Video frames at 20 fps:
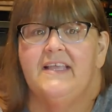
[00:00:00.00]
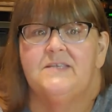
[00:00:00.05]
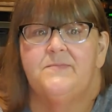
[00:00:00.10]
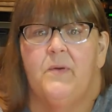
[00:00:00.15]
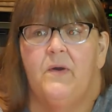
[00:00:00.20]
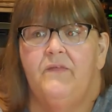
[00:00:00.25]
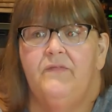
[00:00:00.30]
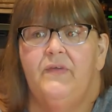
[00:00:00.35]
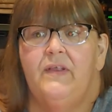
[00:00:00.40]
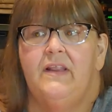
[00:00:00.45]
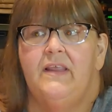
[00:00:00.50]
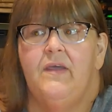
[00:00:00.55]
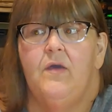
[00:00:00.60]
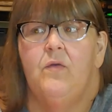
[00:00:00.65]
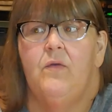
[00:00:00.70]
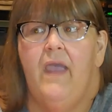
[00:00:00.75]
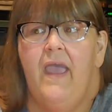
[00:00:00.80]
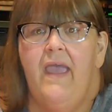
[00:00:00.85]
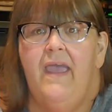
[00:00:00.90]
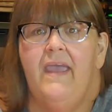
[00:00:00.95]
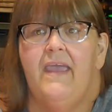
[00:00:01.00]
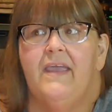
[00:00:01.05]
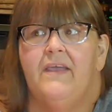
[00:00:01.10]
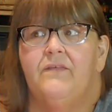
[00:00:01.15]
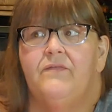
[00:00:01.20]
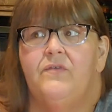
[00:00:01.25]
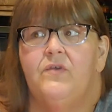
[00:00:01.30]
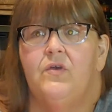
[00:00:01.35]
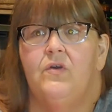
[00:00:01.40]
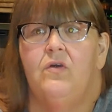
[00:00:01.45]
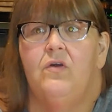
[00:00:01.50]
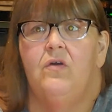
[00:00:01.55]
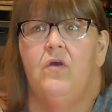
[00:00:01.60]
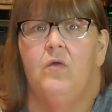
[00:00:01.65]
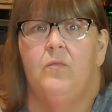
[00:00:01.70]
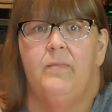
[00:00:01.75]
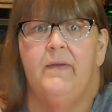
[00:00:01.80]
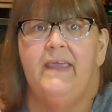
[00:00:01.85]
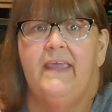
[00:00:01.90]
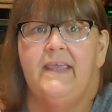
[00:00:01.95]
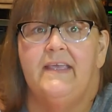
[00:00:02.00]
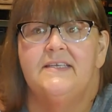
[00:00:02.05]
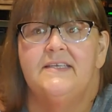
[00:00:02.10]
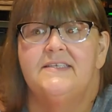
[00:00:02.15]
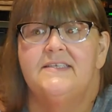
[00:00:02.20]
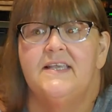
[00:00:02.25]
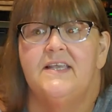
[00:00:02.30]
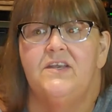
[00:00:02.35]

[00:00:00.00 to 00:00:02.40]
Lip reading: It's perfectly okay if you're obese